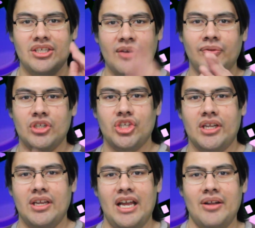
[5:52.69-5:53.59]
Definitely
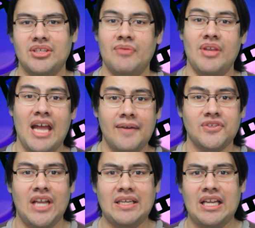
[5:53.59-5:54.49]
check it out. If you
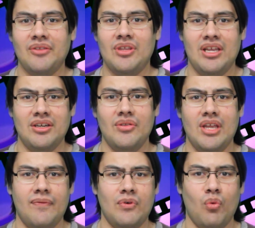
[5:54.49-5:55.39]
have checked out The End of
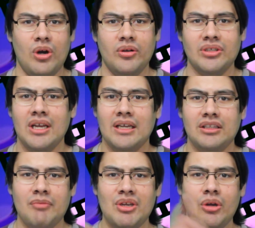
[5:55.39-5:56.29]
the effing World,
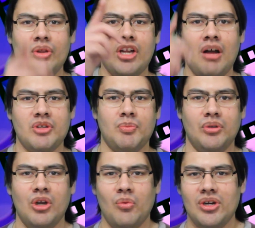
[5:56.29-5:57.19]
let me know in the comments
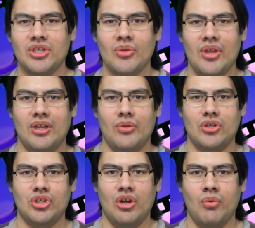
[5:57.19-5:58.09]
below what did you think of
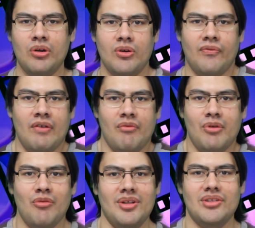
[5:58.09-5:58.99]
the show? What are your favorite
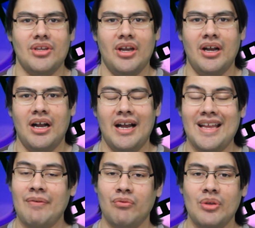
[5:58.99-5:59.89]
moments? Uh,
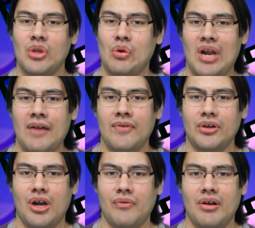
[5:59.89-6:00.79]
I haven't read the
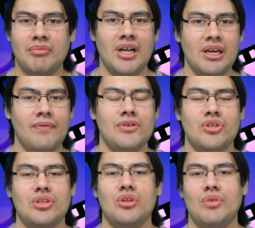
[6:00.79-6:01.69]
graphic novel. I'm kind of
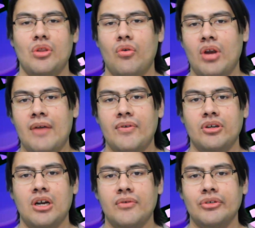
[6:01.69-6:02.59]
interested to read the
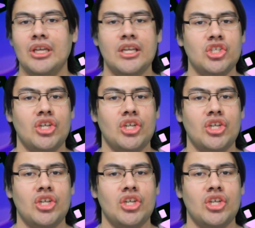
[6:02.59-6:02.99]
graphic novel and